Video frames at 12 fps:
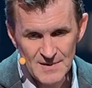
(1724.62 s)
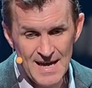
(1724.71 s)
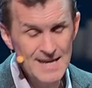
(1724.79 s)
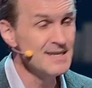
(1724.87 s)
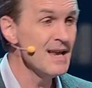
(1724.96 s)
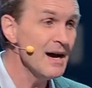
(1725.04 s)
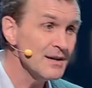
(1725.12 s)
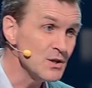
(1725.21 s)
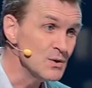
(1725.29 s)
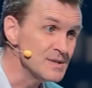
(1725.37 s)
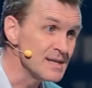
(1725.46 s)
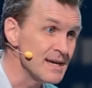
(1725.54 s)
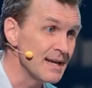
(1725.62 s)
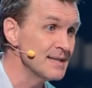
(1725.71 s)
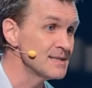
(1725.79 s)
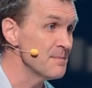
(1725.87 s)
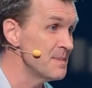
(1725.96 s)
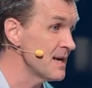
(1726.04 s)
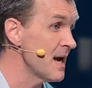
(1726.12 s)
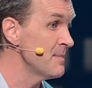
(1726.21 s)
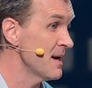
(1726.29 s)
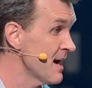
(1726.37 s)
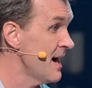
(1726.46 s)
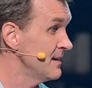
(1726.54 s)
And not using it ends up
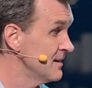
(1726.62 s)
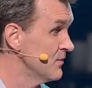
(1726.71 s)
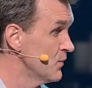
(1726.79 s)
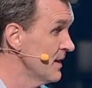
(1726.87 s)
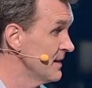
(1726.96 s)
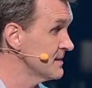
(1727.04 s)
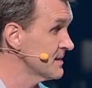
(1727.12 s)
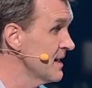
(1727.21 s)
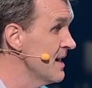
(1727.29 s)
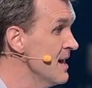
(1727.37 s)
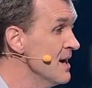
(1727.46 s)
becoming a kind of risk.